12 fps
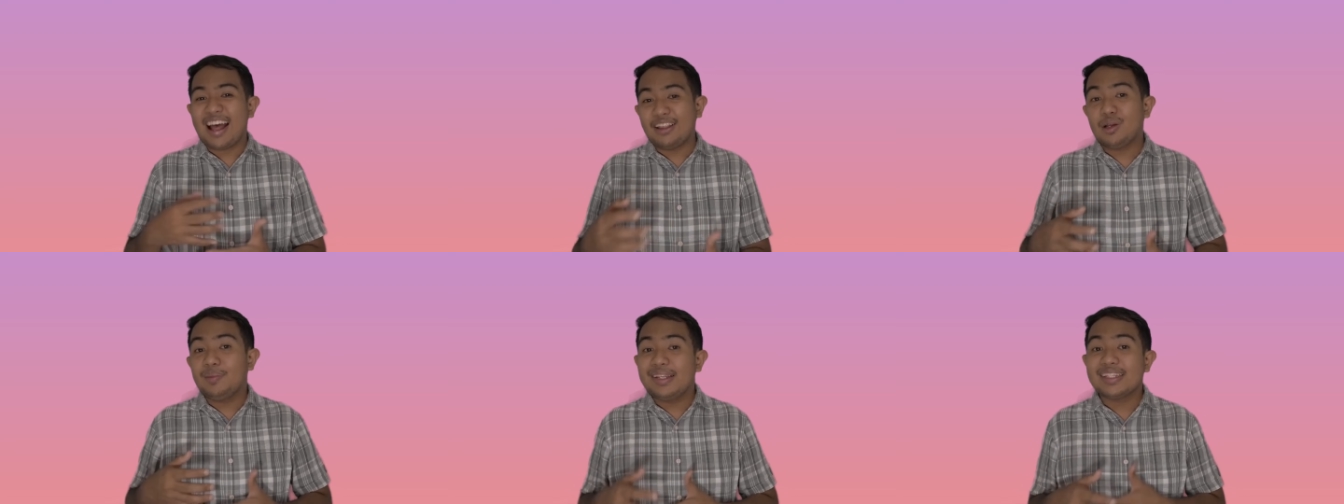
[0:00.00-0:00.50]

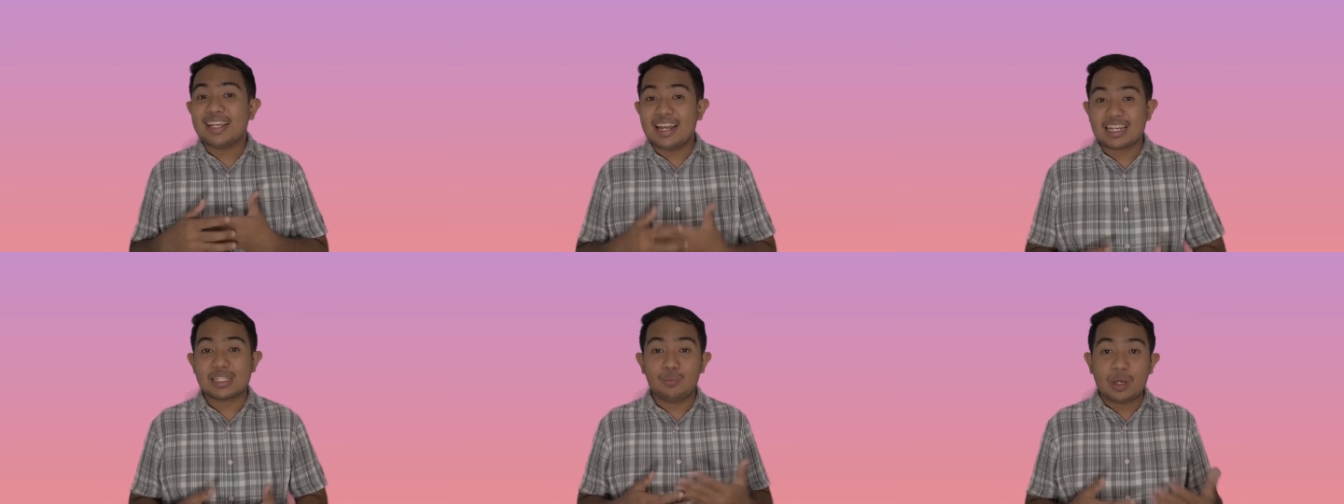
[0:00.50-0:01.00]
randomly
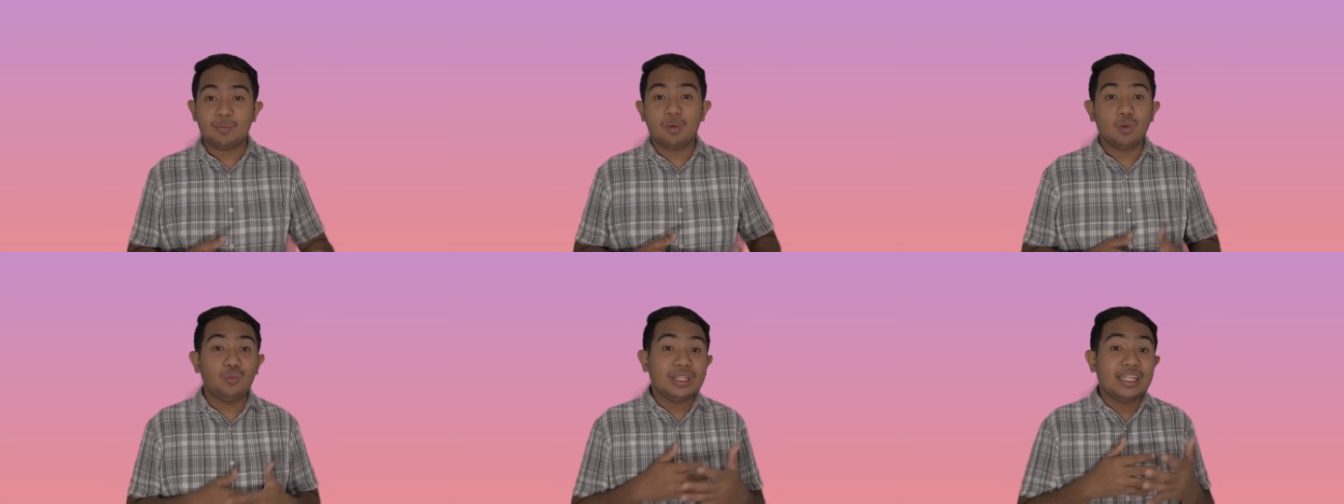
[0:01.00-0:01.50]
selects
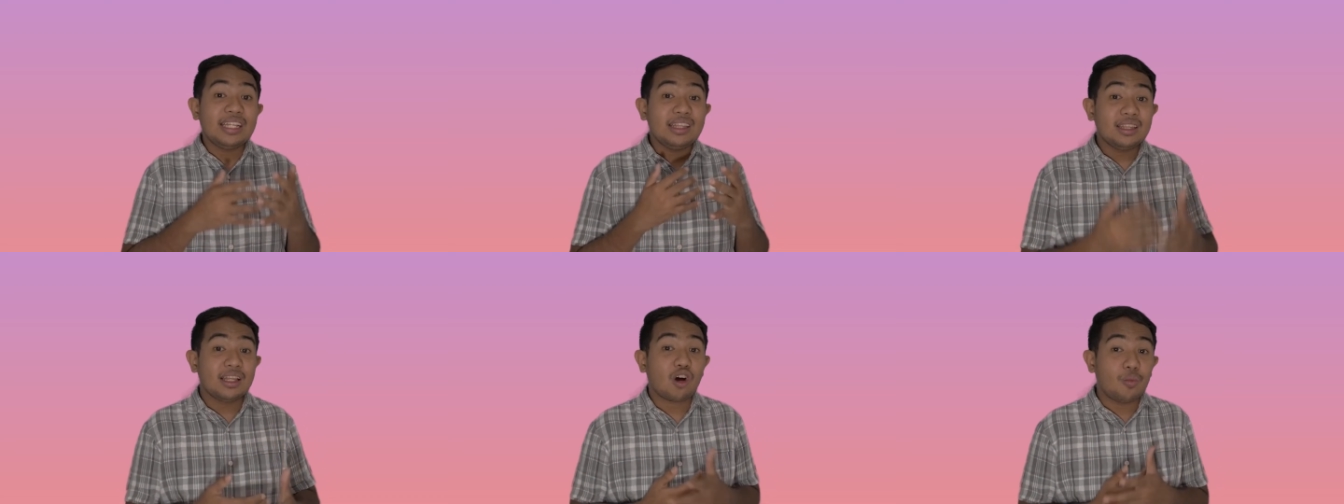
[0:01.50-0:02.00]
people
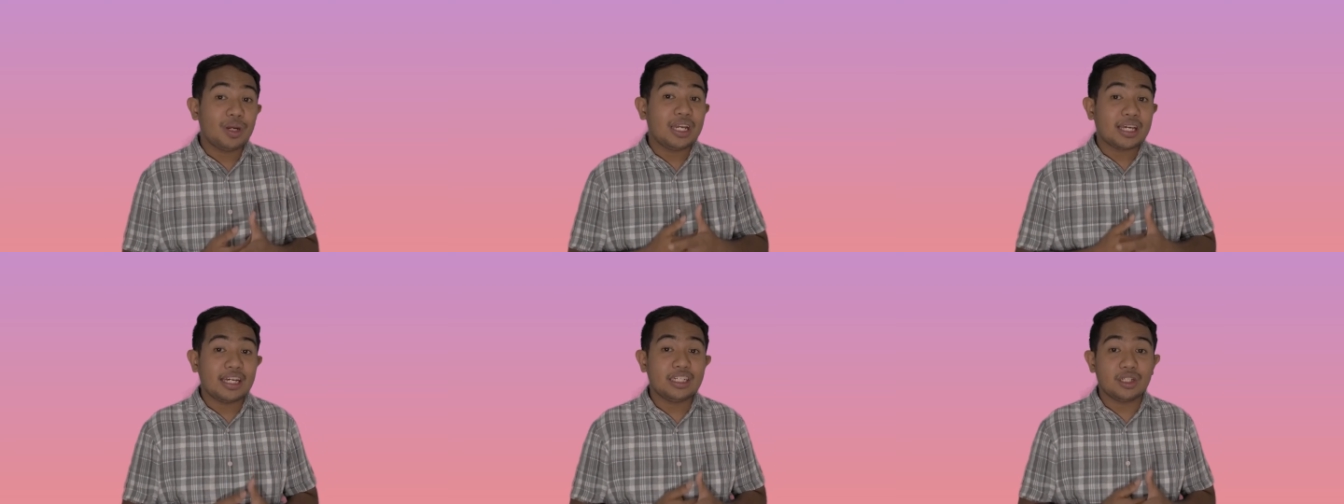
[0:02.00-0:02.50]
within the
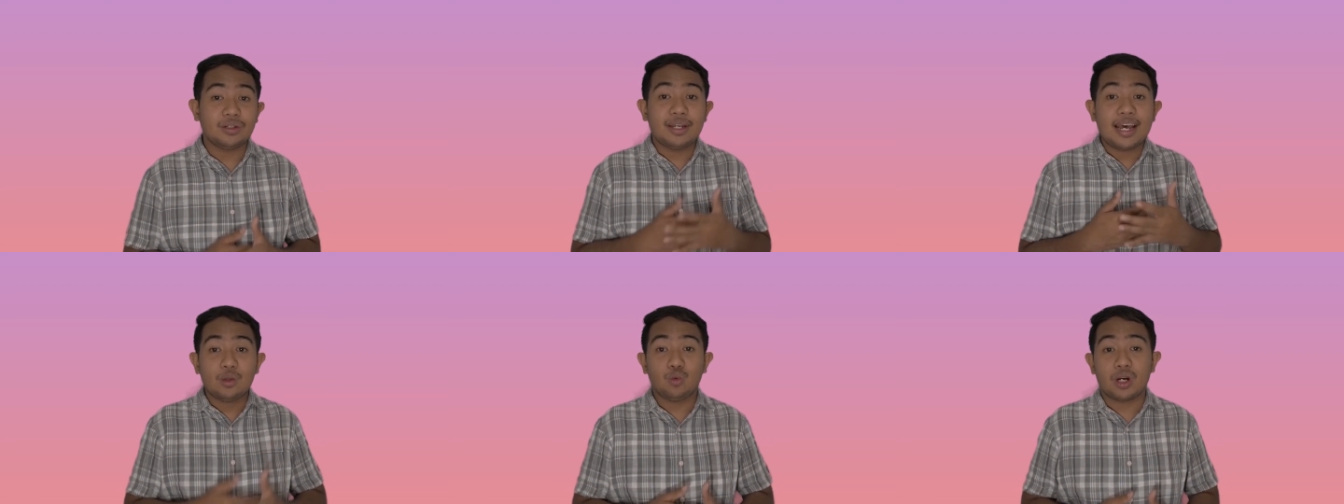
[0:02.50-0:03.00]
communication
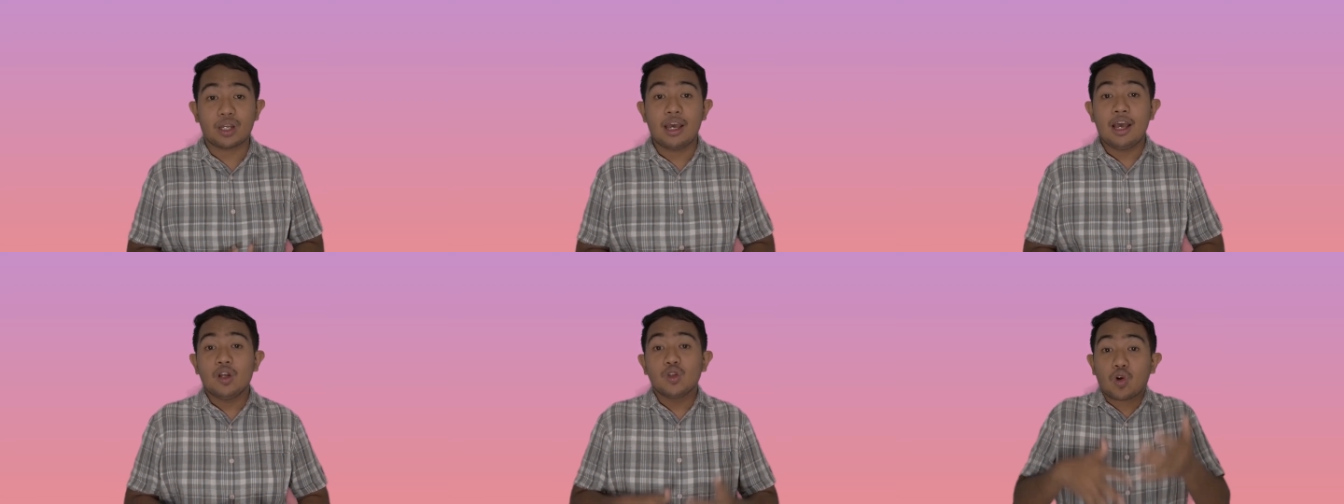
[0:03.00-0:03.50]
network
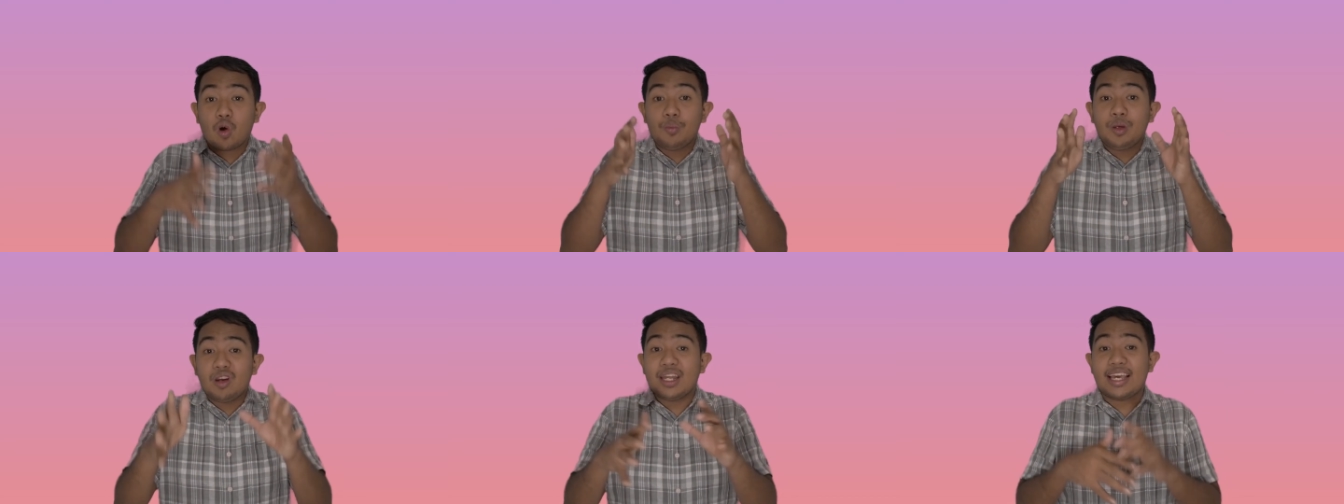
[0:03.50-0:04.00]
to
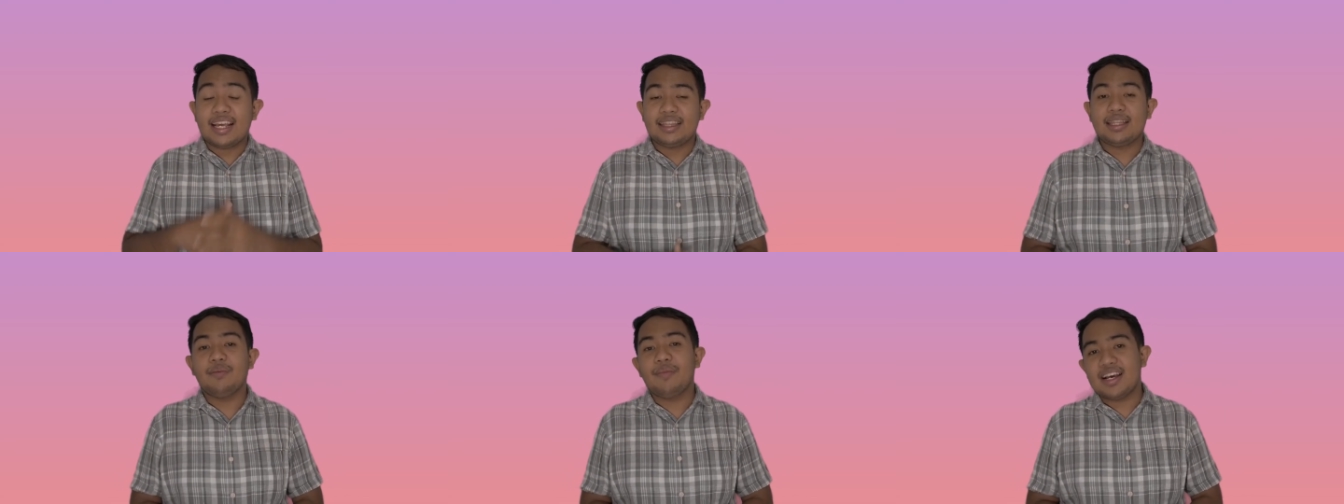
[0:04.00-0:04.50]

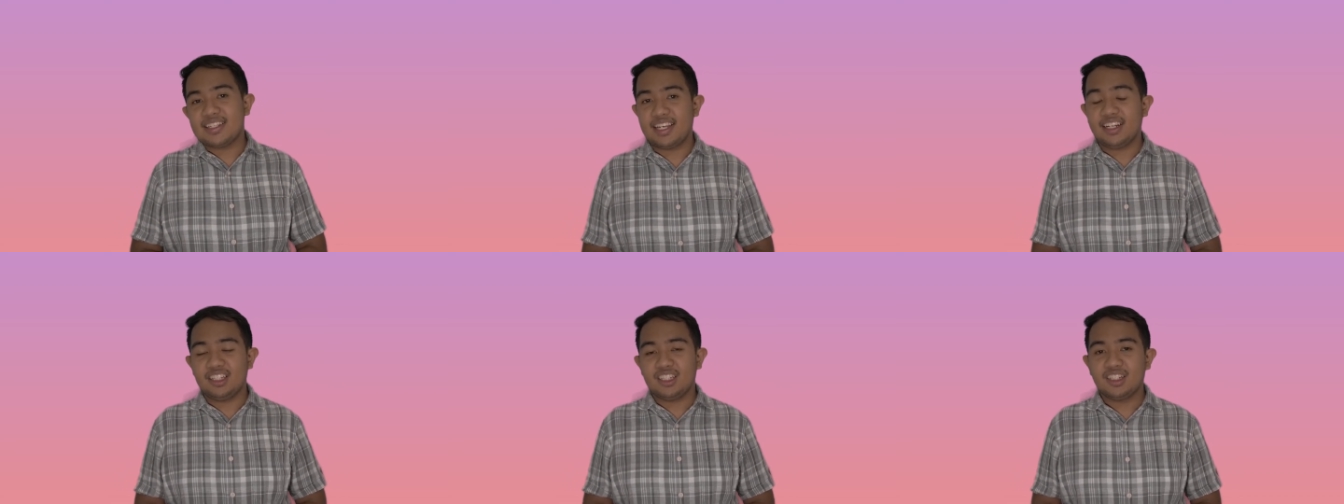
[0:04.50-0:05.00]
communicate the
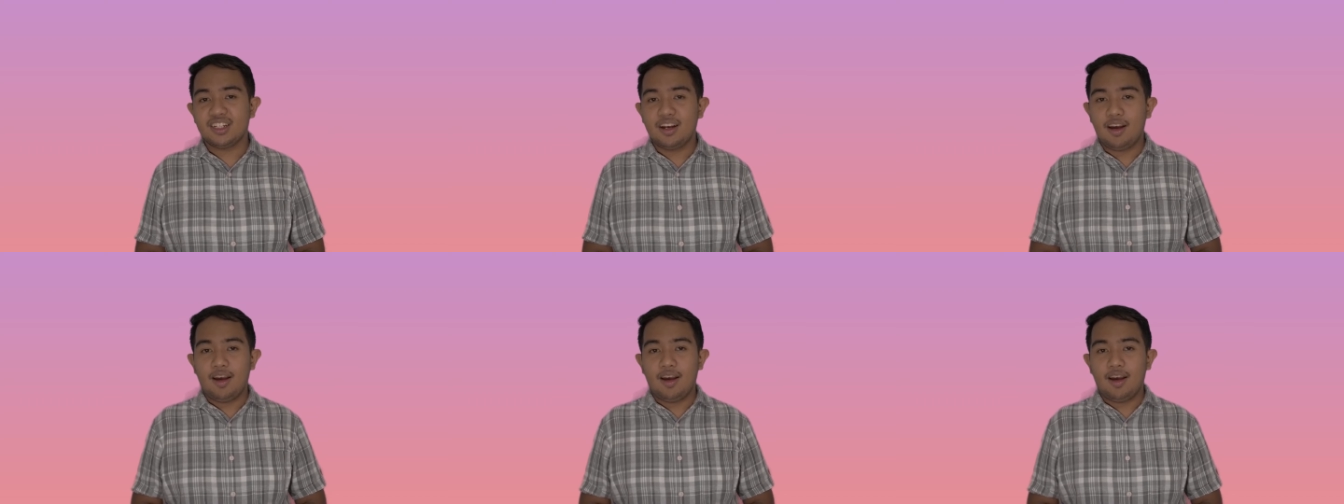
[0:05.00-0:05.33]
message.